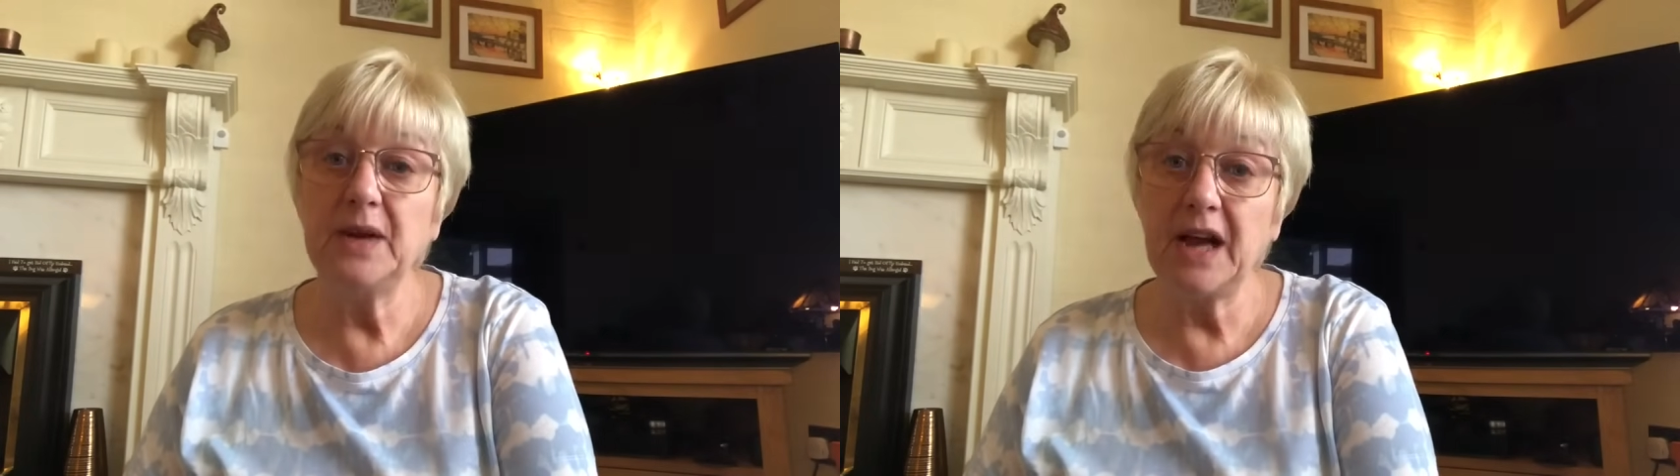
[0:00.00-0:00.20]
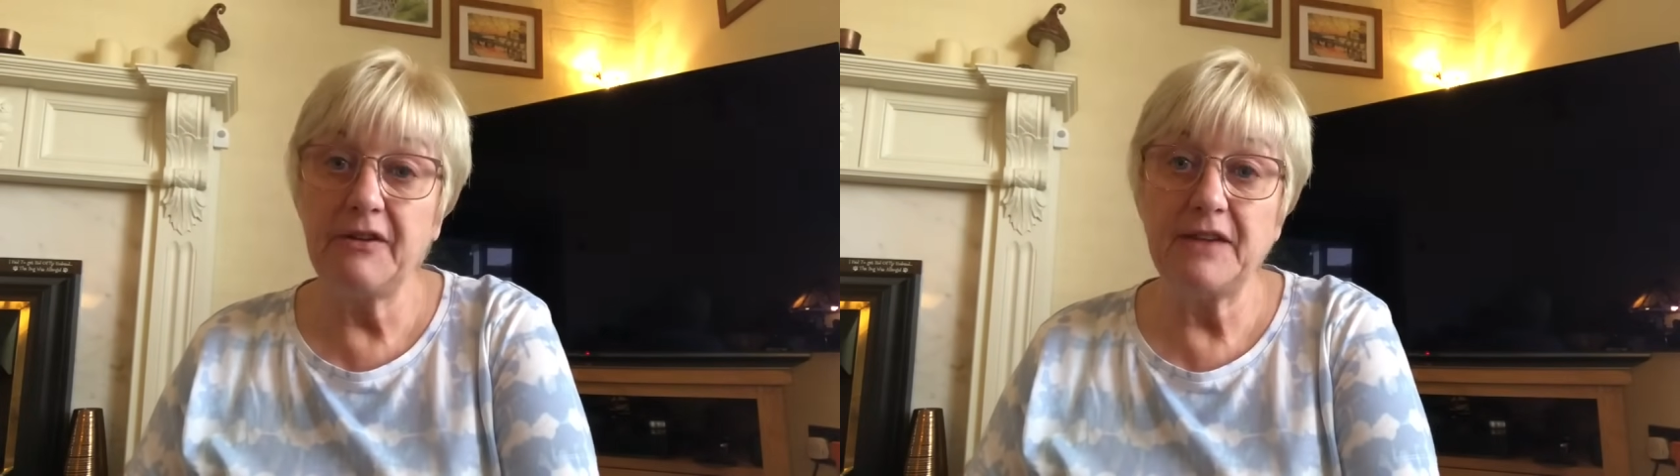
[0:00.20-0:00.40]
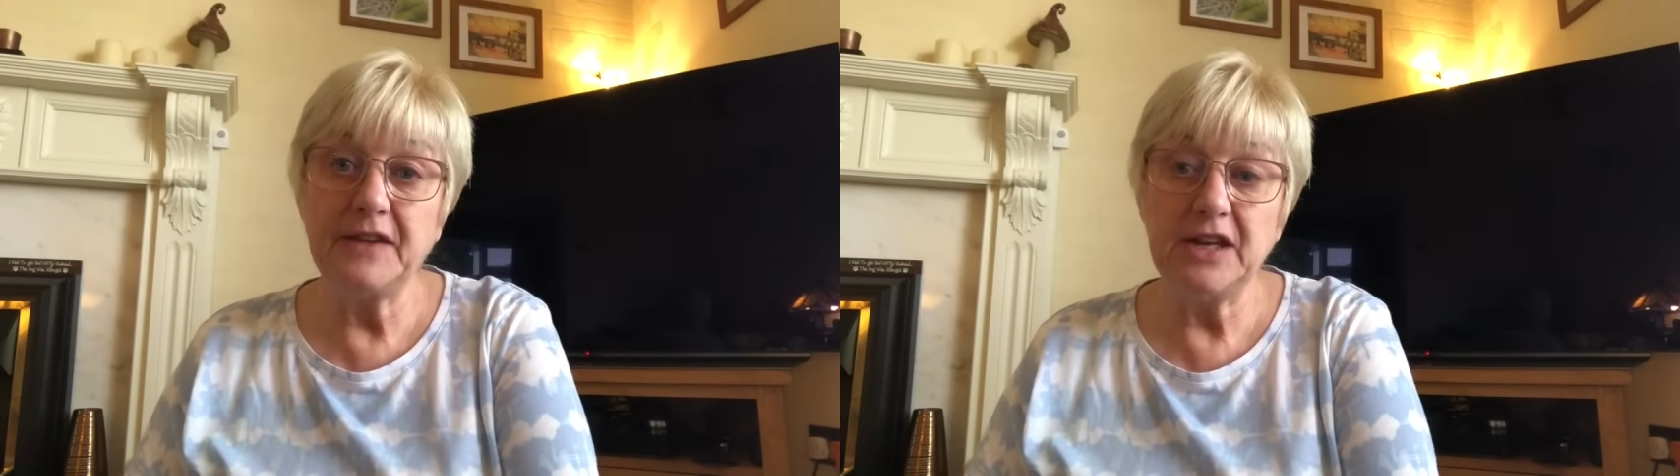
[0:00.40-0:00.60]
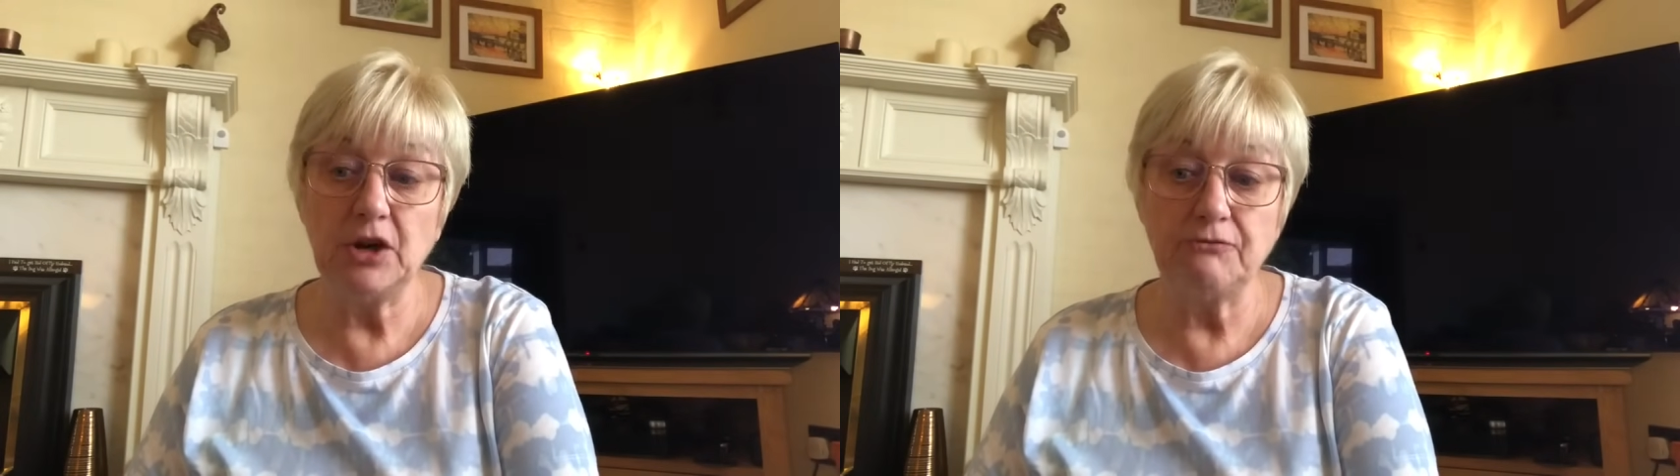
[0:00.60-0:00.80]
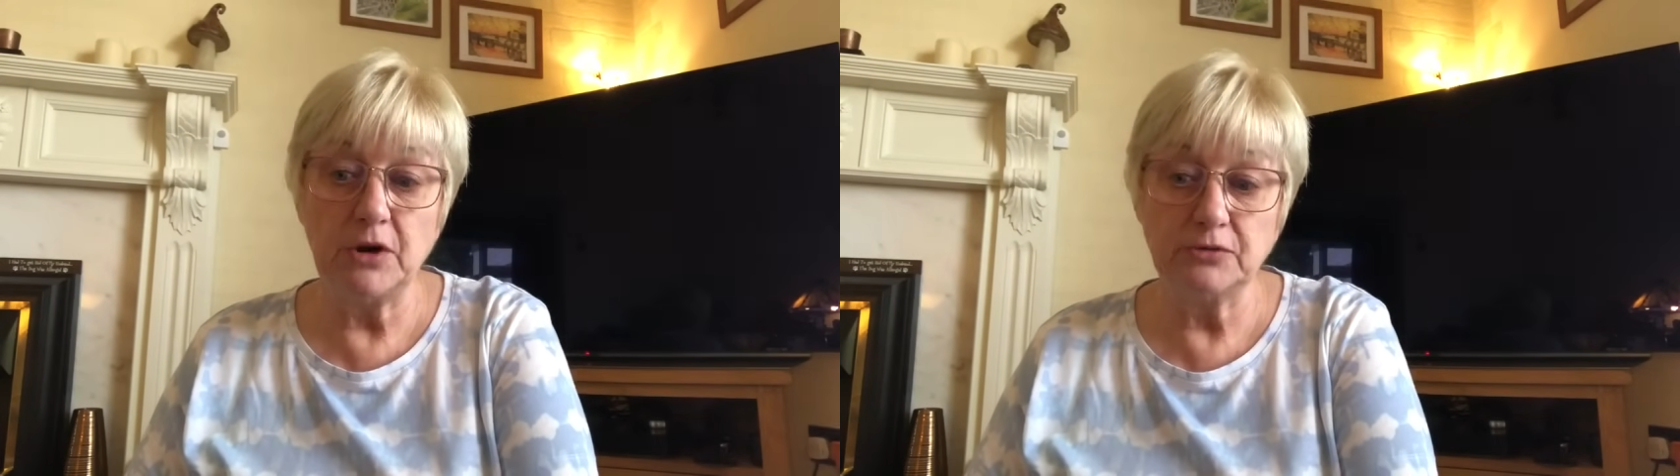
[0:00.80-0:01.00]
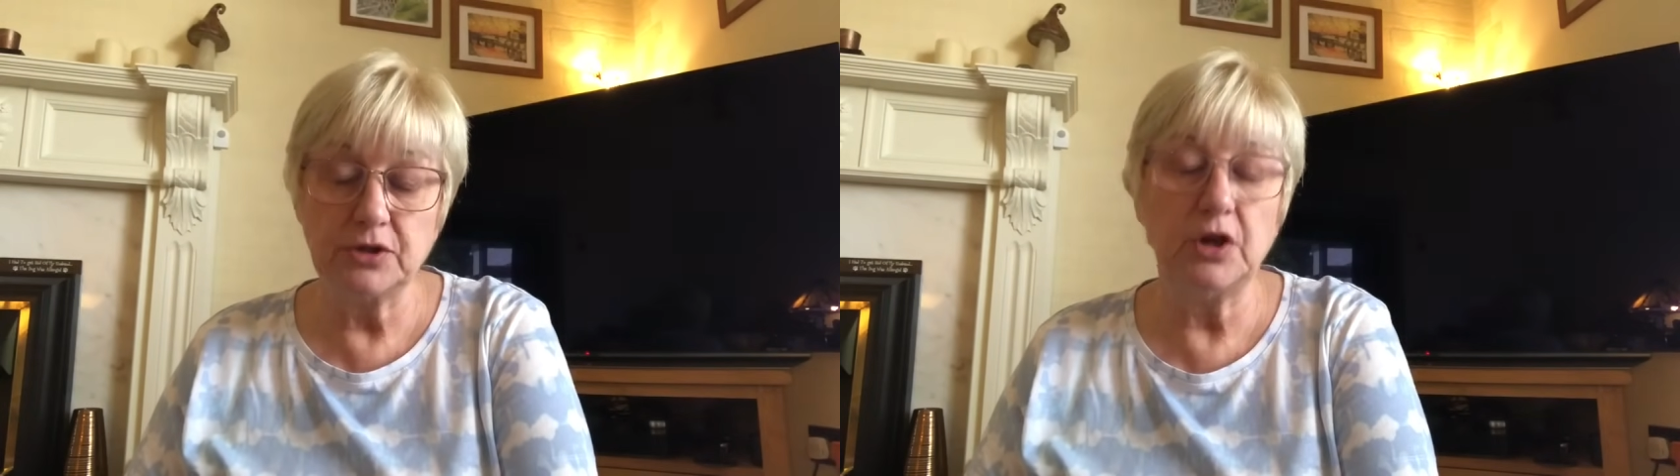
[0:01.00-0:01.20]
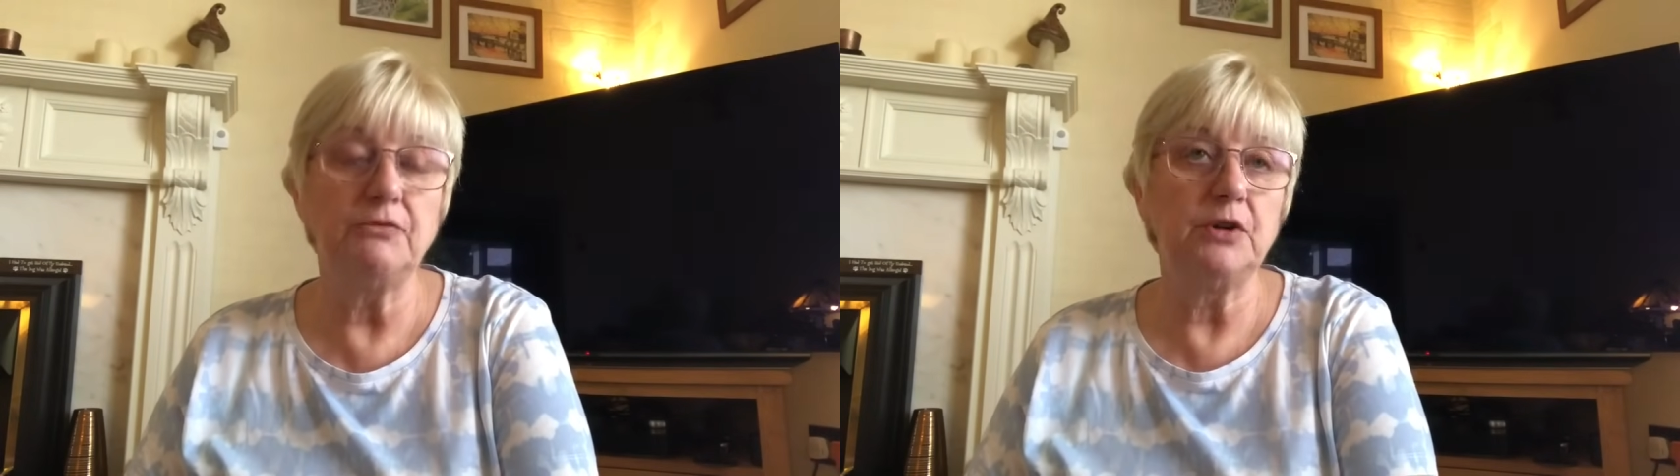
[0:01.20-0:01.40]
We are having not